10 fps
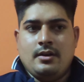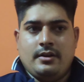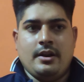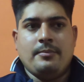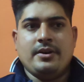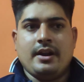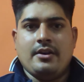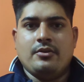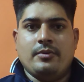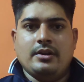rapid
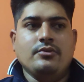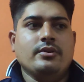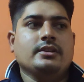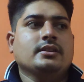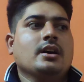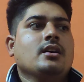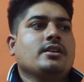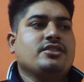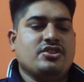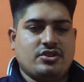rhino balloon in the
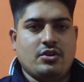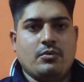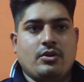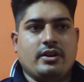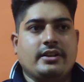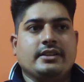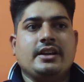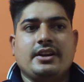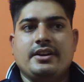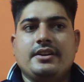distilled water in the
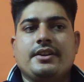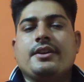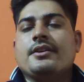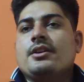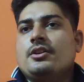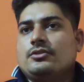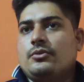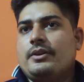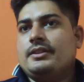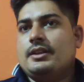kidney tray. So
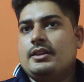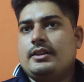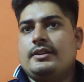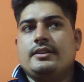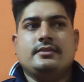when we